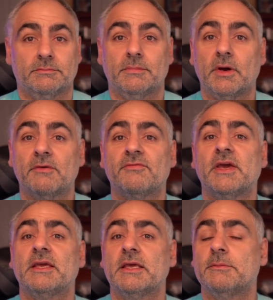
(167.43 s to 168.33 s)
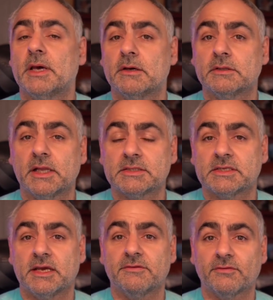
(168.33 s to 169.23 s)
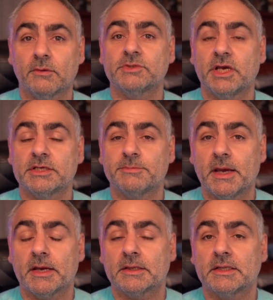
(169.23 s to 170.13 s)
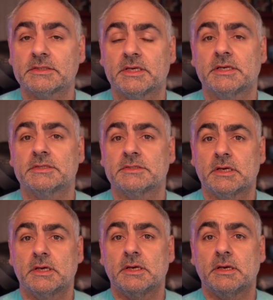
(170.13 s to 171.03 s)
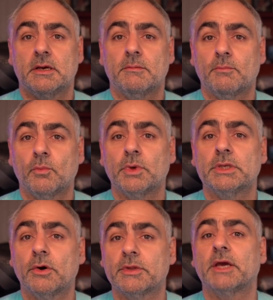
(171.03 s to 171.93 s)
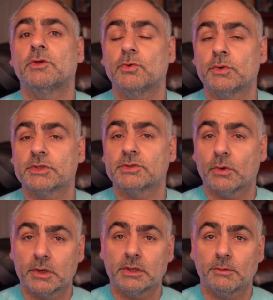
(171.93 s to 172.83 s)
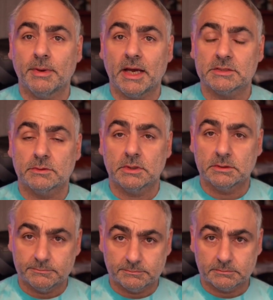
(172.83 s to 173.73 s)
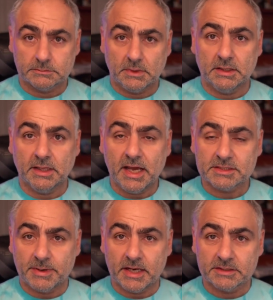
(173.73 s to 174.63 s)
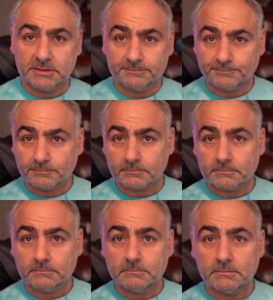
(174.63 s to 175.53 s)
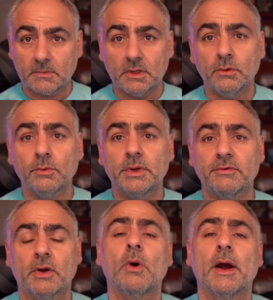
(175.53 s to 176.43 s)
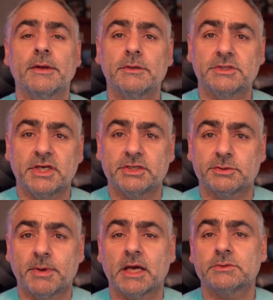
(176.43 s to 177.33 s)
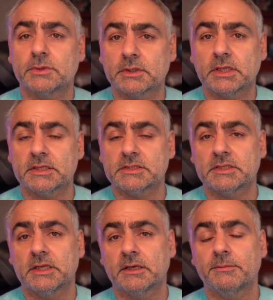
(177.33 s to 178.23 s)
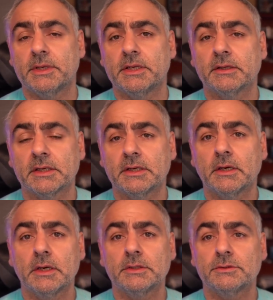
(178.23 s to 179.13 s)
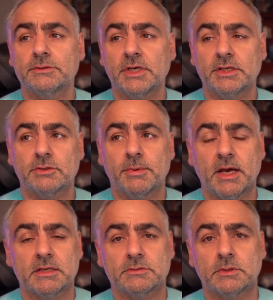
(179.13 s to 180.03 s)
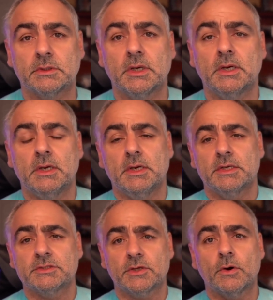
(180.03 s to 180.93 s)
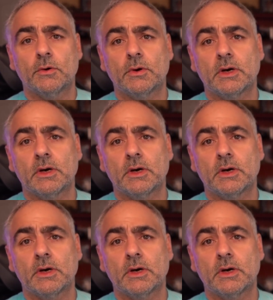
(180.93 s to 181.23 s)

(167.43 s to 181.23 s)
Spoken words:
a fake email, let's say from Chase Bank, that says, we know that you are storing your password in LastPass. We require you to change your password. Click this link immediately to change your password. So